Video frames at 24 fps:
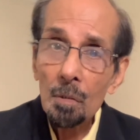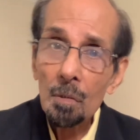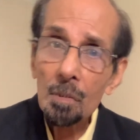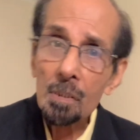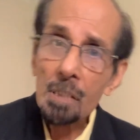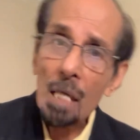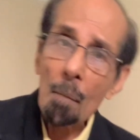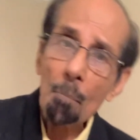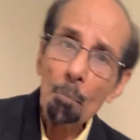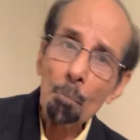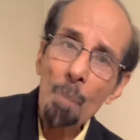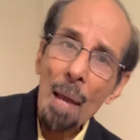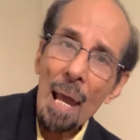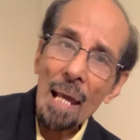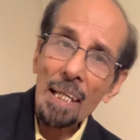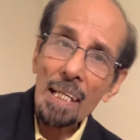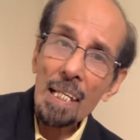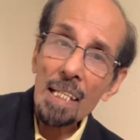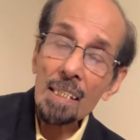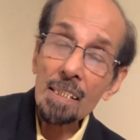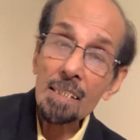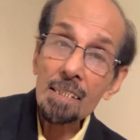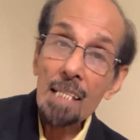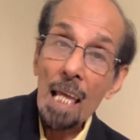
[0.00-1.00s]
some
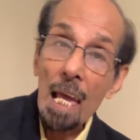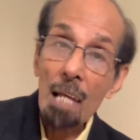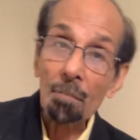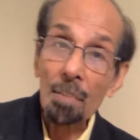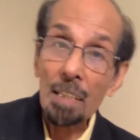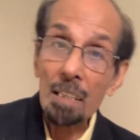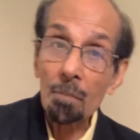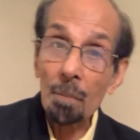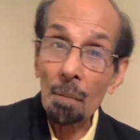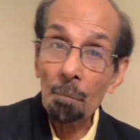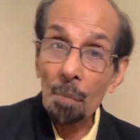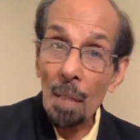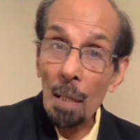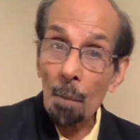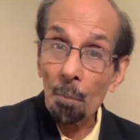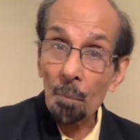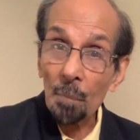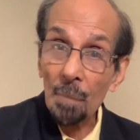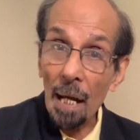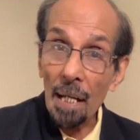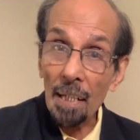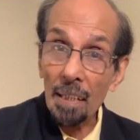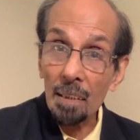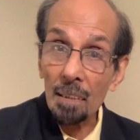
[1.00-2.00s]
backings have given them
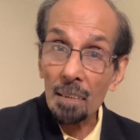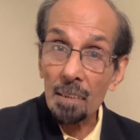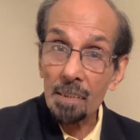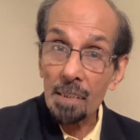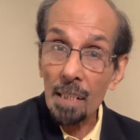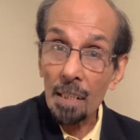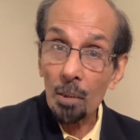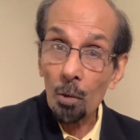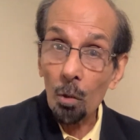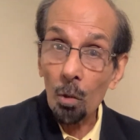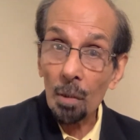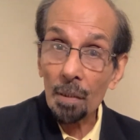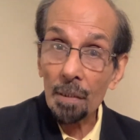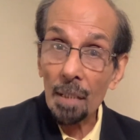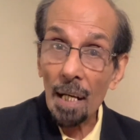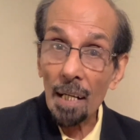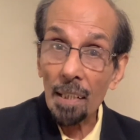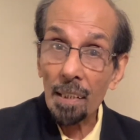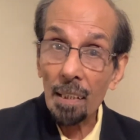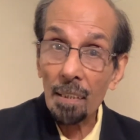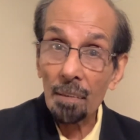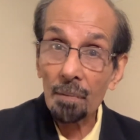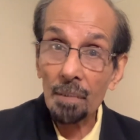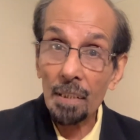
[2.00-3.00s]
titles and all
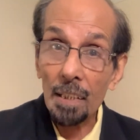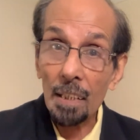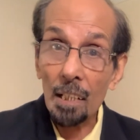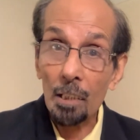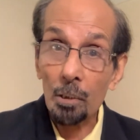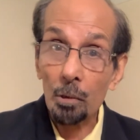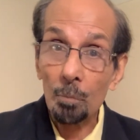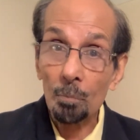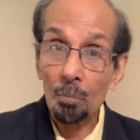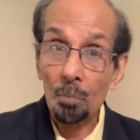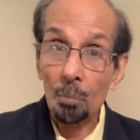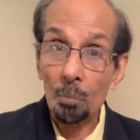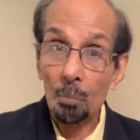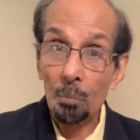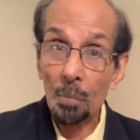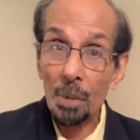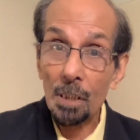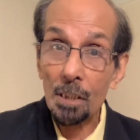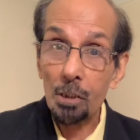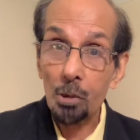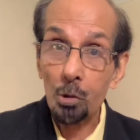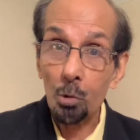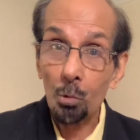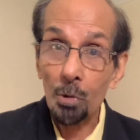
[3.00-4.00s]
that. They are
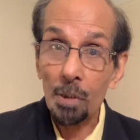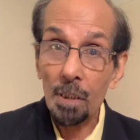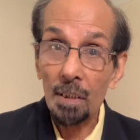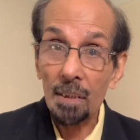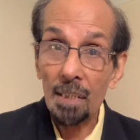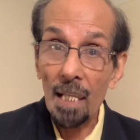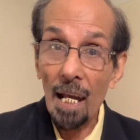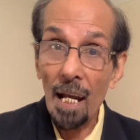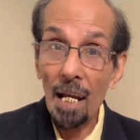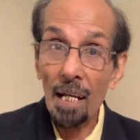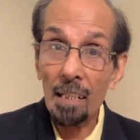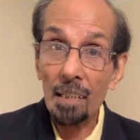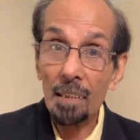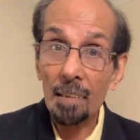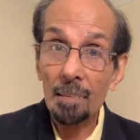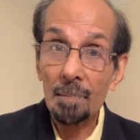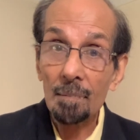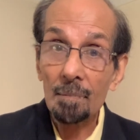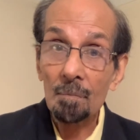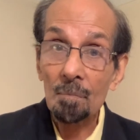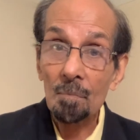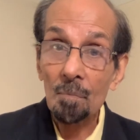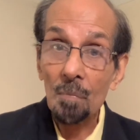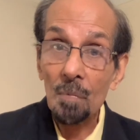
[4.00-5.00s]
misusing that
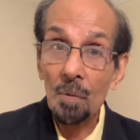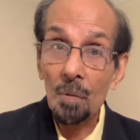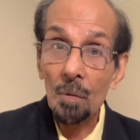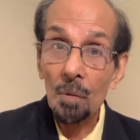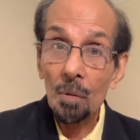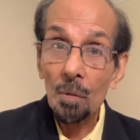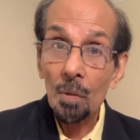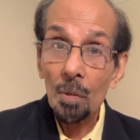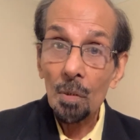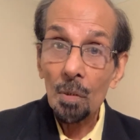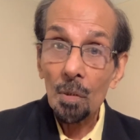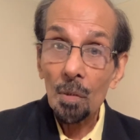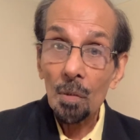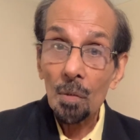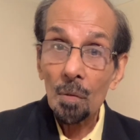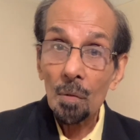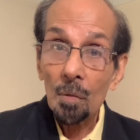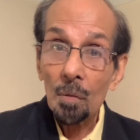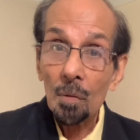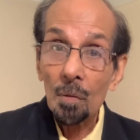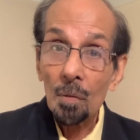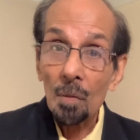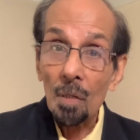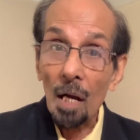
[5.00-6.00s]

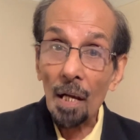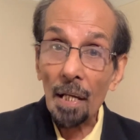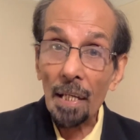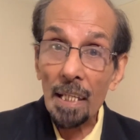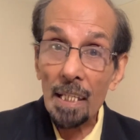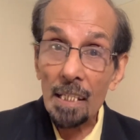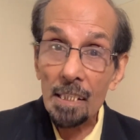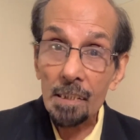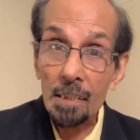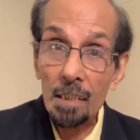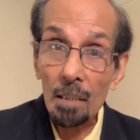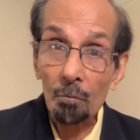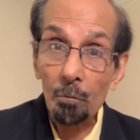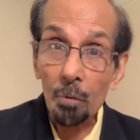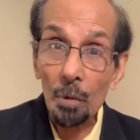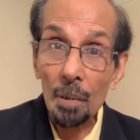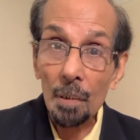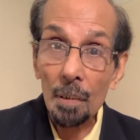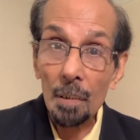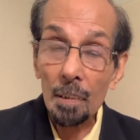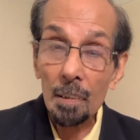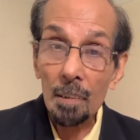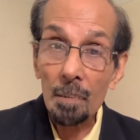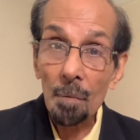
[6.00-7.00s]
against the
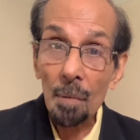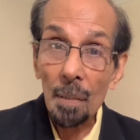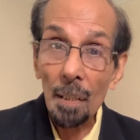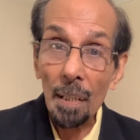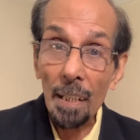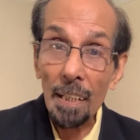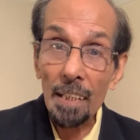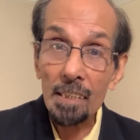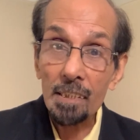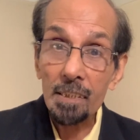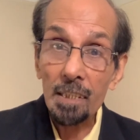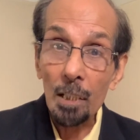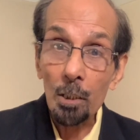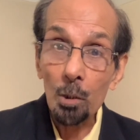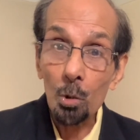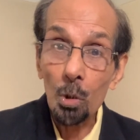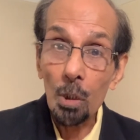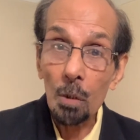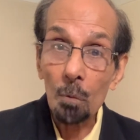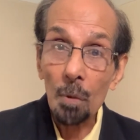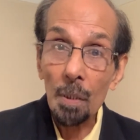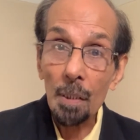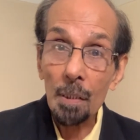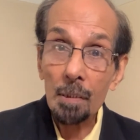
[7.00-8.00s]
world, against the
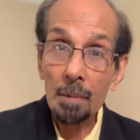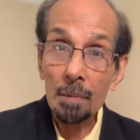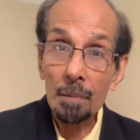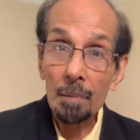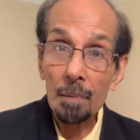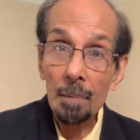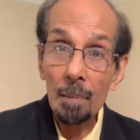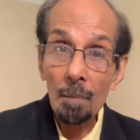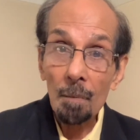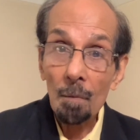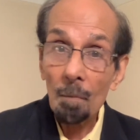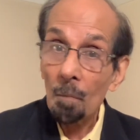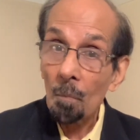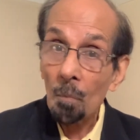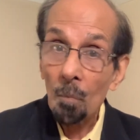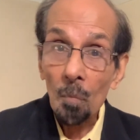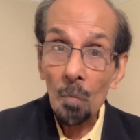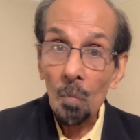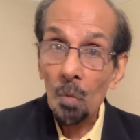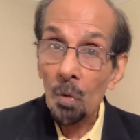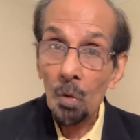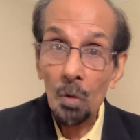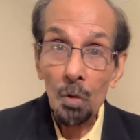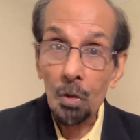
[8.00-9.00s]
universe.
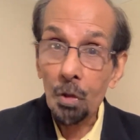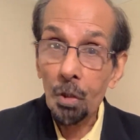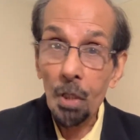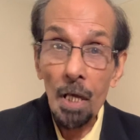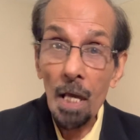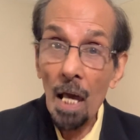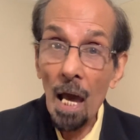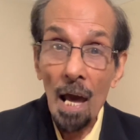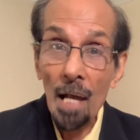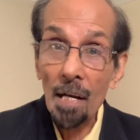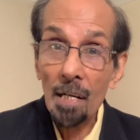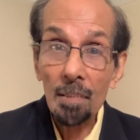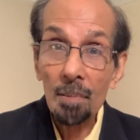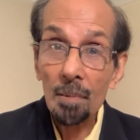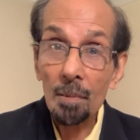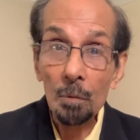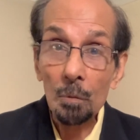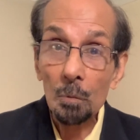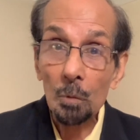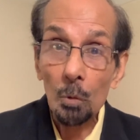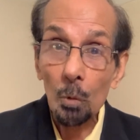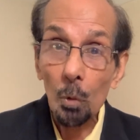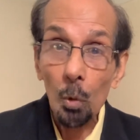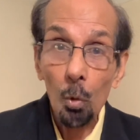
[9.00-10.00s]
They are,
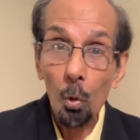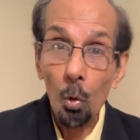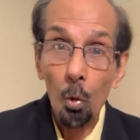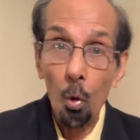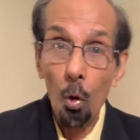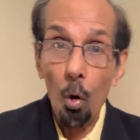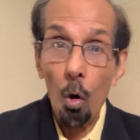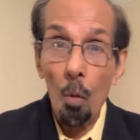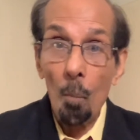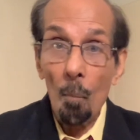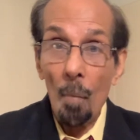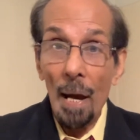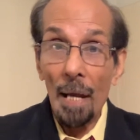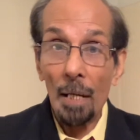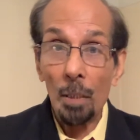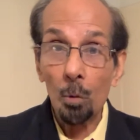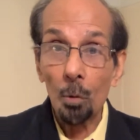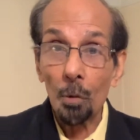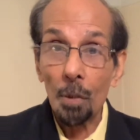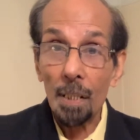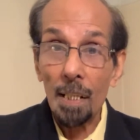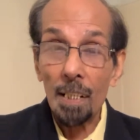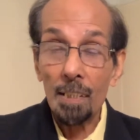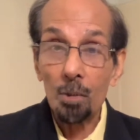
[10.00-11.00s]
oh my
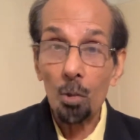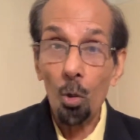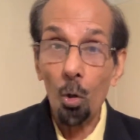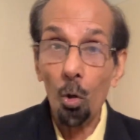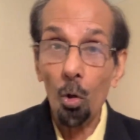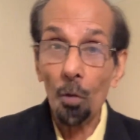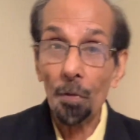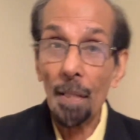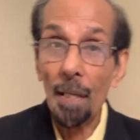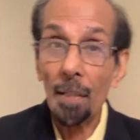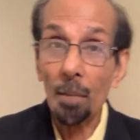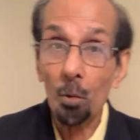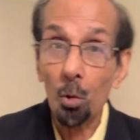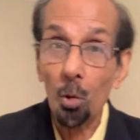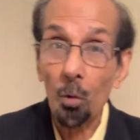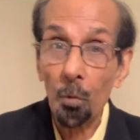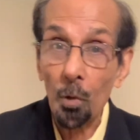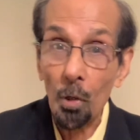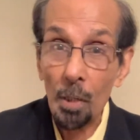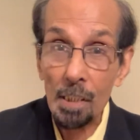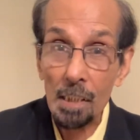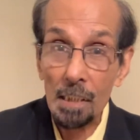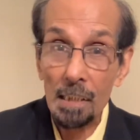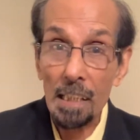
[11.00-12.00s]
goodness, how they go
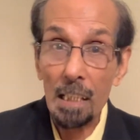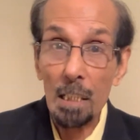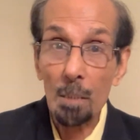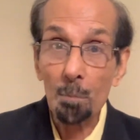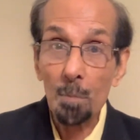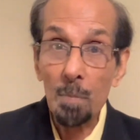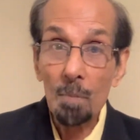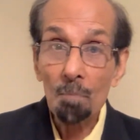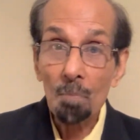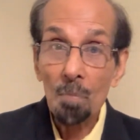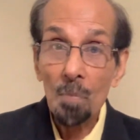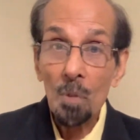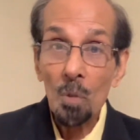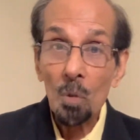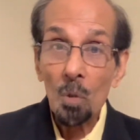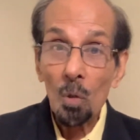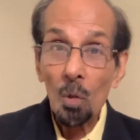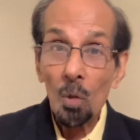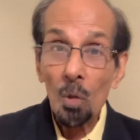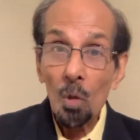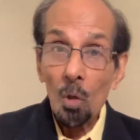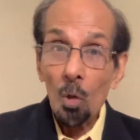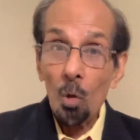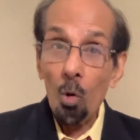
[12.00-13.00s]
for sleep,
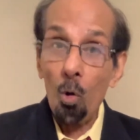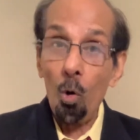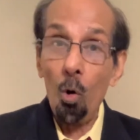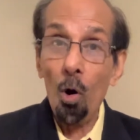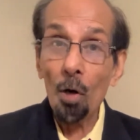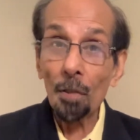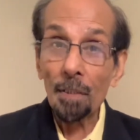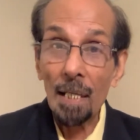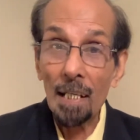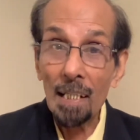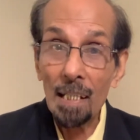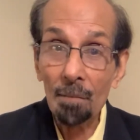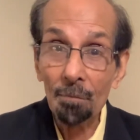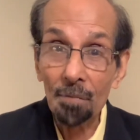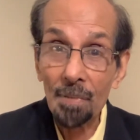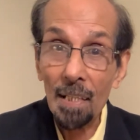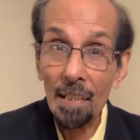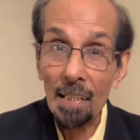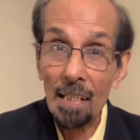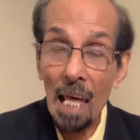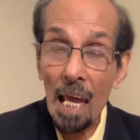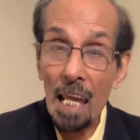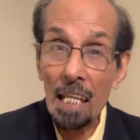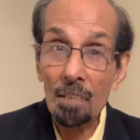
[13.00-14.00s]
how they live
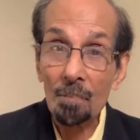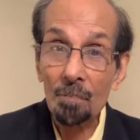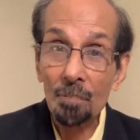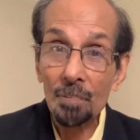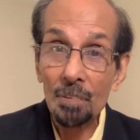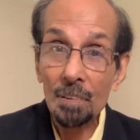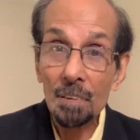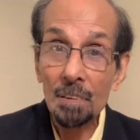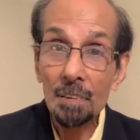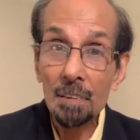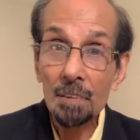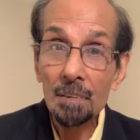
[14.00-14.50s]
their life.